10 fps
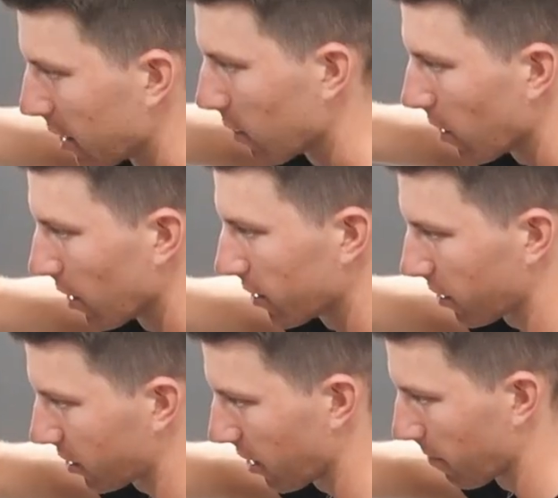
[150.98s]
new
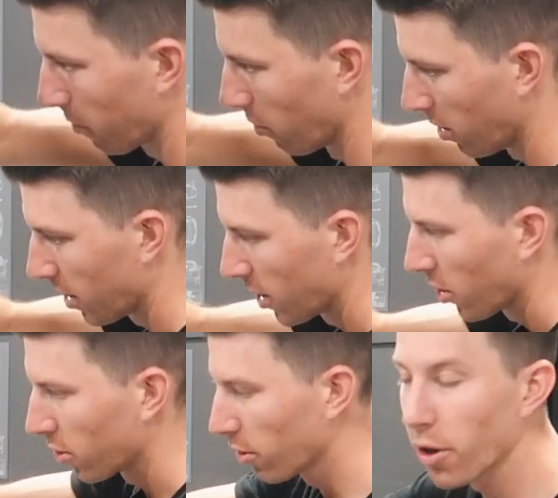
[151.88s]
hoods are simple.
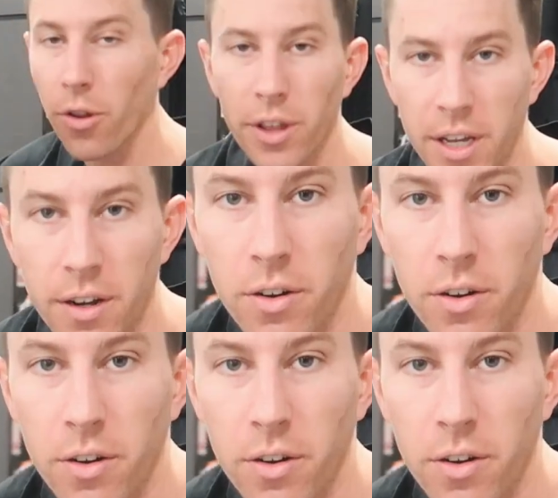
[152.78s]
Literally,